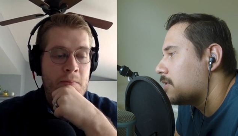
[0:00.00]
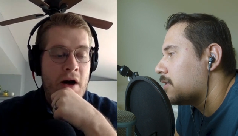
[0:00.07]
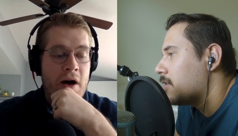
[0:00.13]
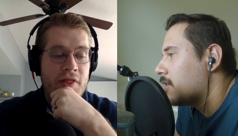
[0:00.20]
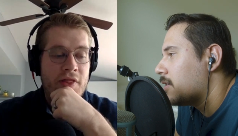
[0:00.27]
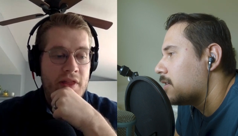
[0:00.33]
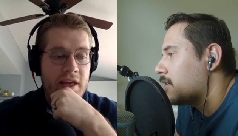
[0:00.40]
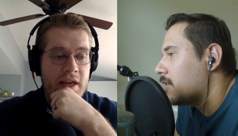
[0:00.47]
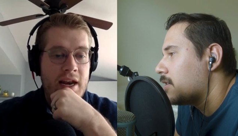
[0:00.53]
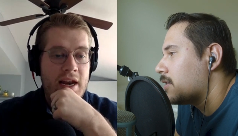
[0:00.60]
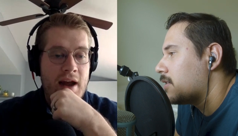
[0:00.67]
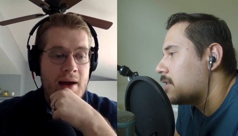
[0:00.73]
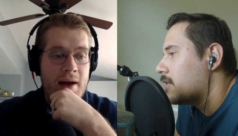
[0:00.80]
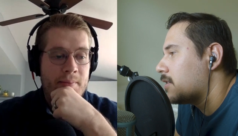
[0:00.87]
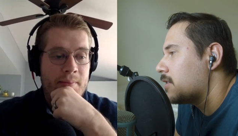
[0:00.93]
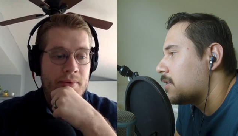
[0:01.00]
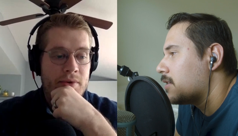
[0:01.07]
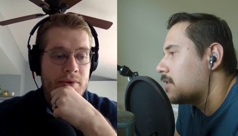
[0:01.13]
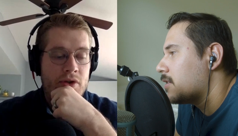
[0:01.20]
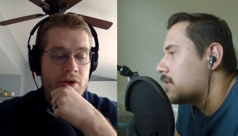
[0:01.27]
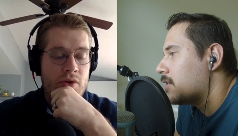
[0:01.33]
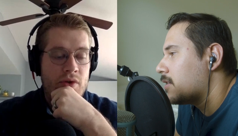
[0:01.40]
Speaker 1: month leading up
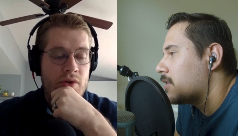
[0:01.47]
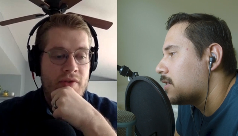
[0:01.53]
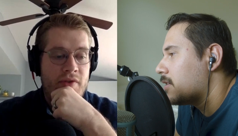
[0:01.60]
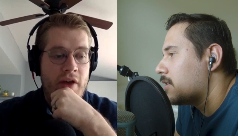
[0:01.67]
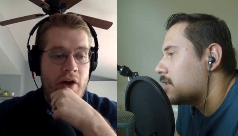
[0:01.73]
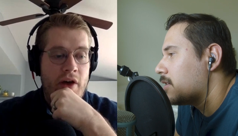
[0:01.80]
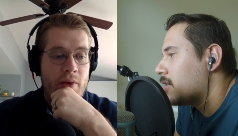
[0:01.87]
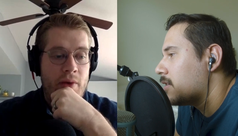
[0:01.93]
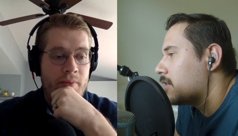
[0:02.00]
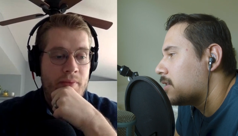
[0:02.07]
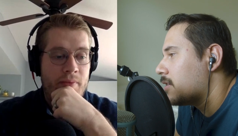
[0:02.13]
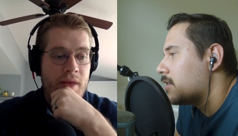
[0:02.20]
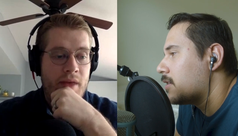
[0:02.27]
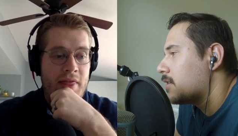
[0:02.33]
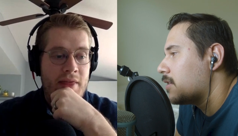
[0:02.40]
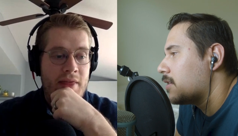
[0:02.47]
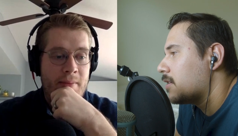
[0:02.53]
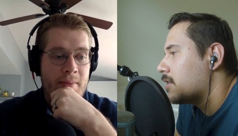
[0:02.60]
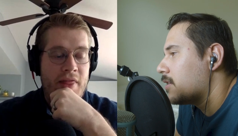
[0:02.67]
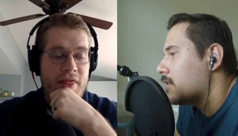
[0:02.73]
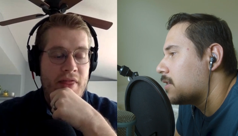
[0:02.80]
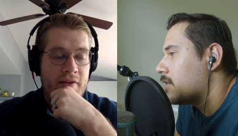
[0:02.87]
to the film and the
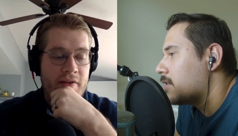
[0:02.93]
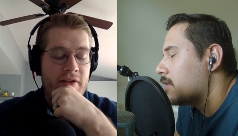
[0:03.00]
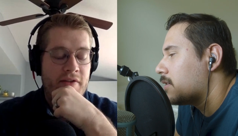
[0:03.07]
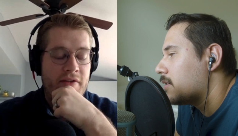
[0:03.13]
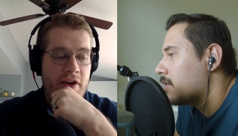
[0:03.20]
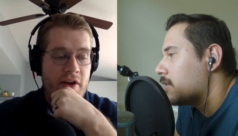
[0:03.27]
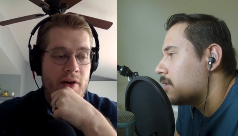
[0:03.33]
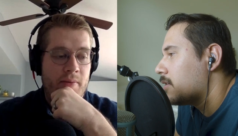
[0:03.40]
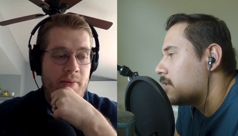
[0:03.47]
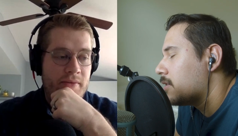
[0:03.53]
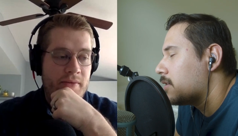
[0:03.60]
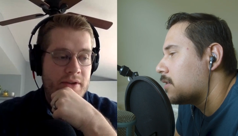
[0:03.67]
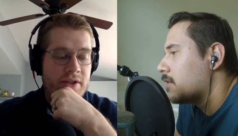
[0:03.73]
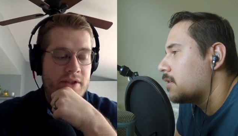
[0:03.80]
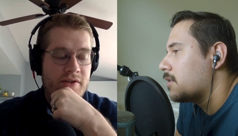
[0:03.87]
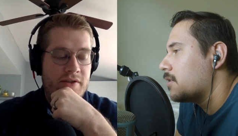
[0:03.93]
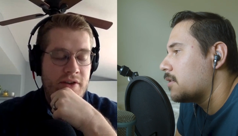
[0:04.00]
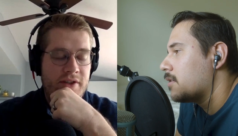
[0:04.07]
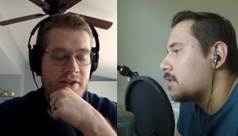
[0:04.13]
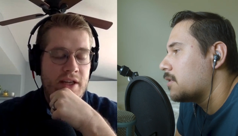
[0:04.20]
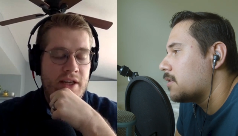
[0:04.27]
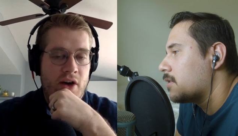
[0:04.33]
month of the film it just
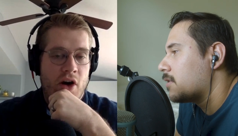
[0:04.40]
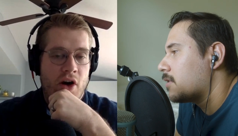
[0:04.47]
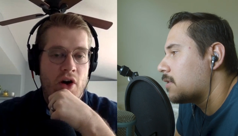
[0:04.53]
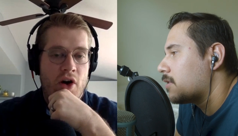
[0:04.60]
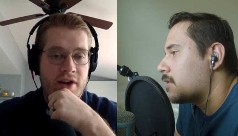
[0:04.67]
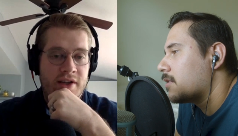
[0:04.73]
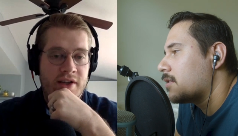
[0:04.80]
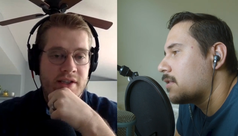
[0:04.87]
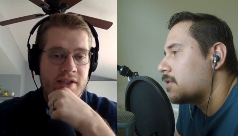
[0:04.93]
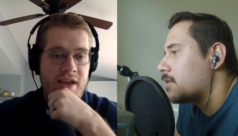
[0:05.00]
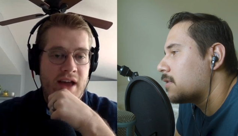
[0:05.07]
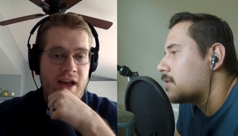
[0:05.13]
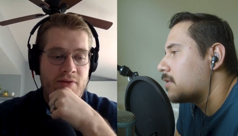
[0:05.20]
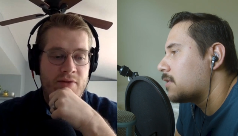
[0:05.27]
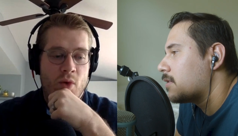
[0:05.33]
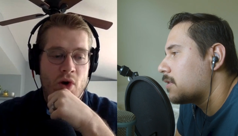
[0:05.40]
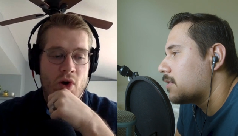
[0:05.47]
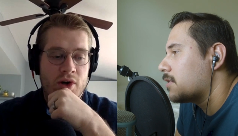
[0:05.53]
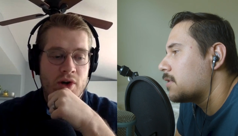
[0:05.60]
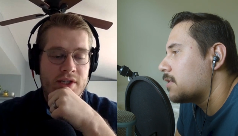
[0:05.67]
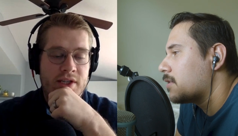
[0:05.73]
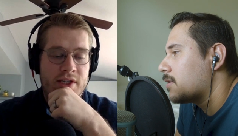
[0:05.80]
feels like the hardest I've
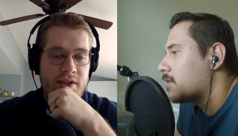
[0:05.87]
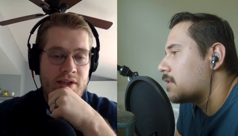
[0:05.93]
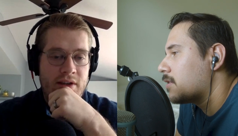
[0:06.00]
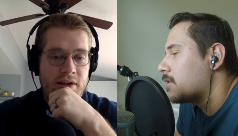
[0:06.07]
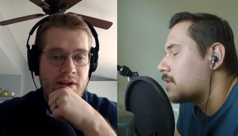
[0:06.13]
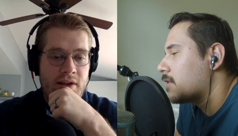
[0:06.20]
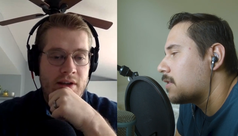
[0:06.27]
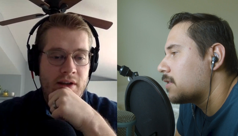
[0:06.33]
worked